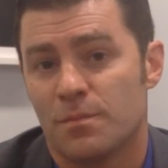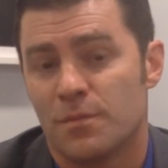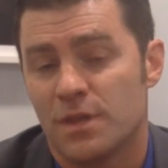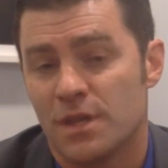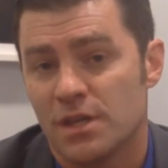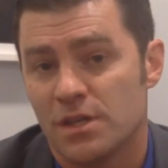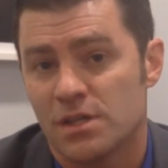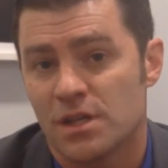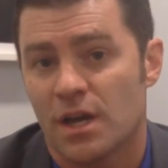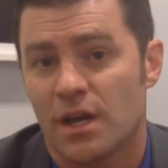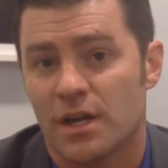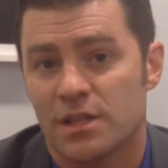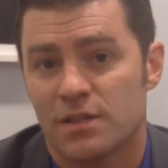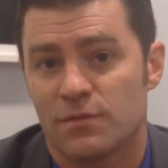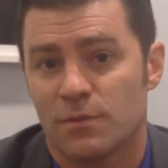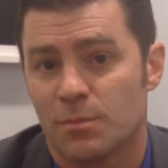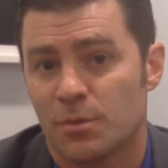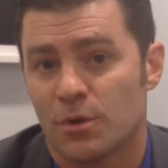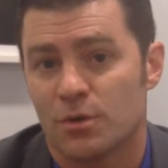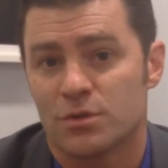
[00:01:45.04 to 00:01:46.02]
these kinds of
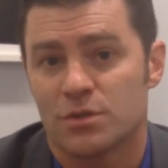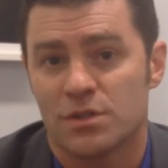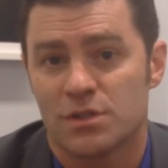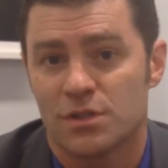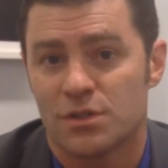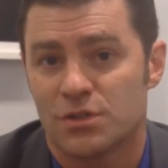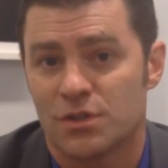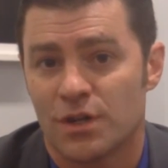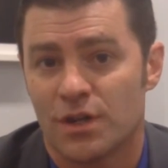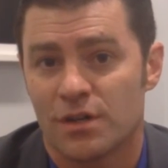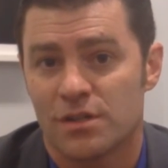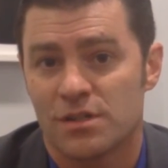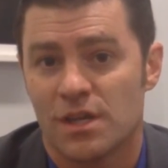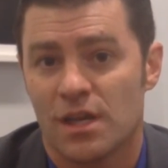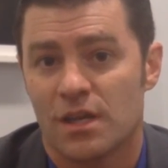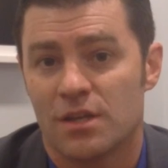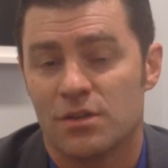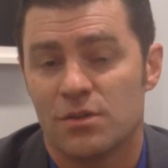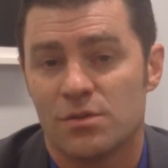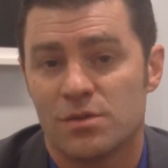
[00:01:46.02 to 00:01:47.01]
approaches to drugs
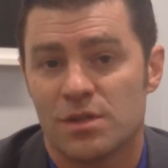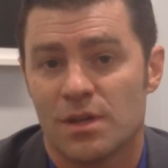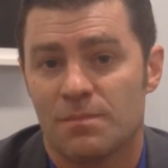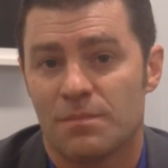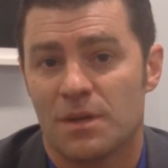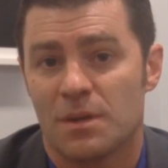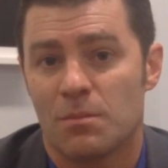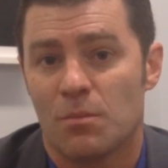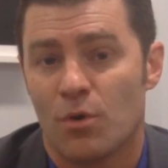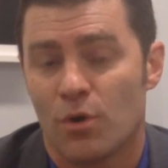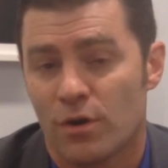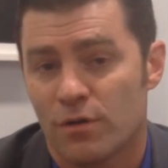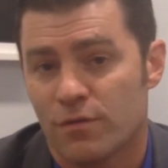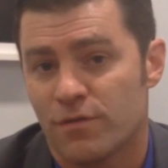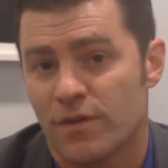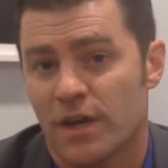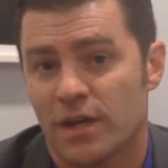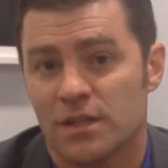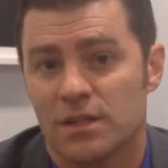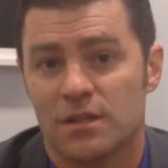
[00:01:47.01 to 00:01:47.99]
and do something more
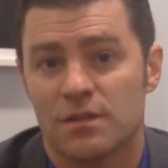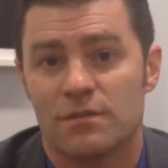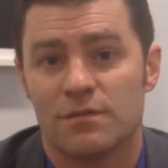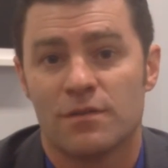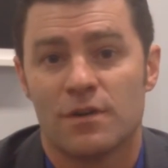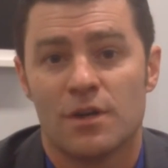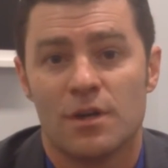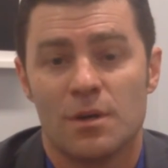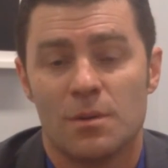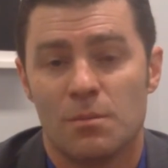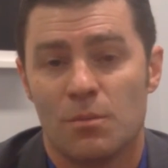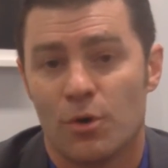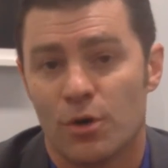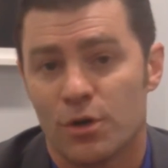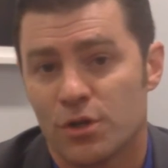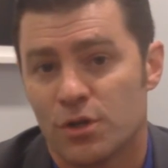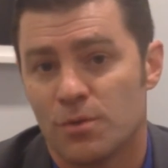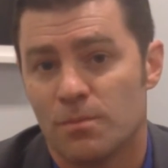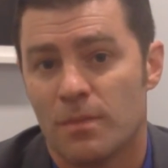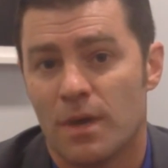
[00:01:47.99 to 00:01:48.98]
effective, more
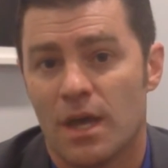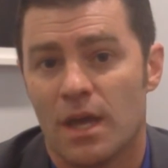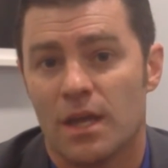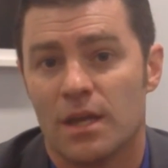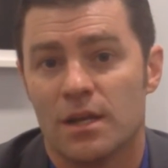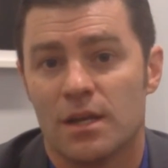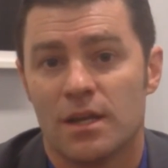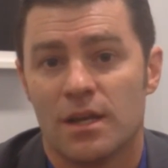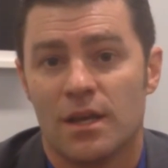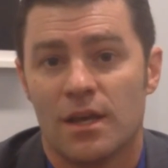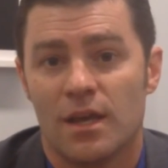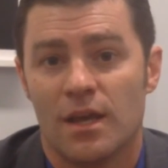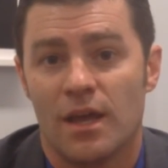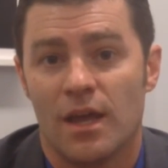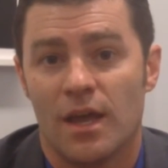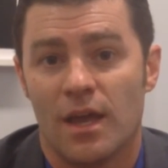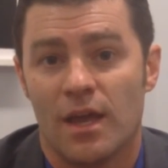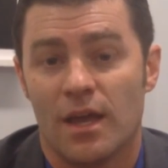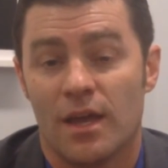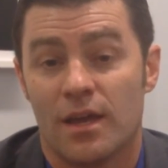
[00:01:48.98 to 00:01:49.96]
humane,
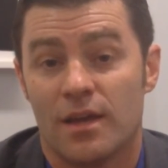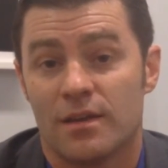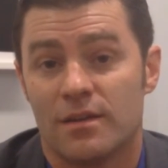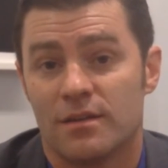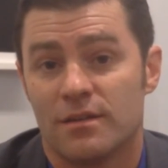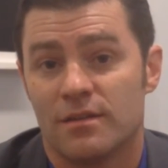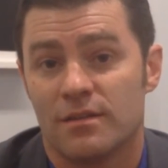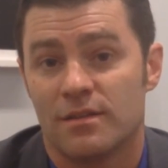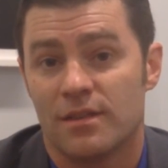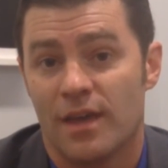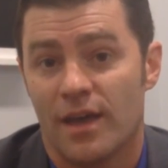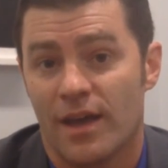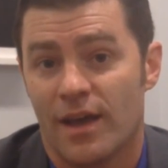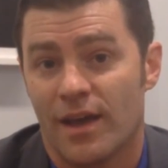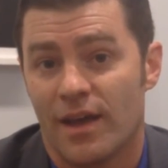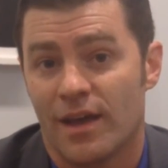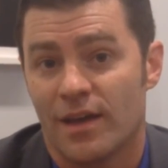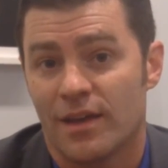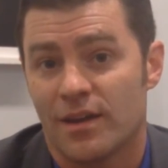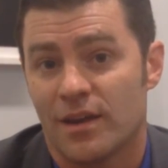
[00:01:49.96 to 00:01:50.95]
and
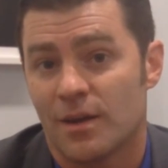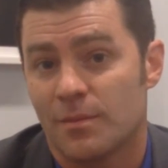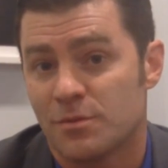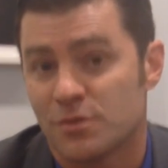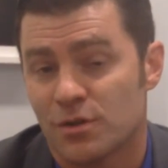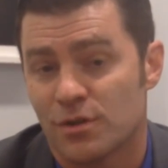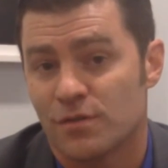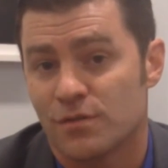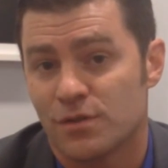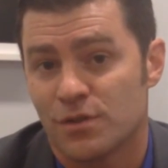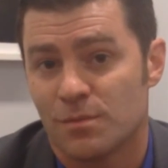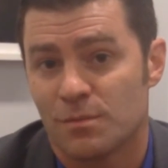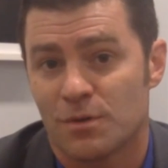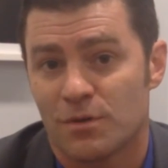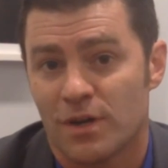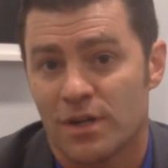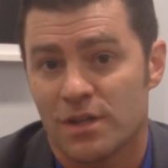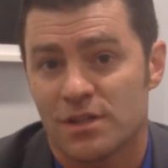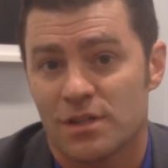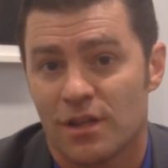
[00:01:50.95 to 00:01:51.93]
that observes human
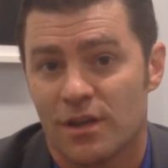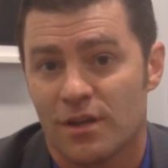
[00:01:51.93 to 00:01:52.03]
rights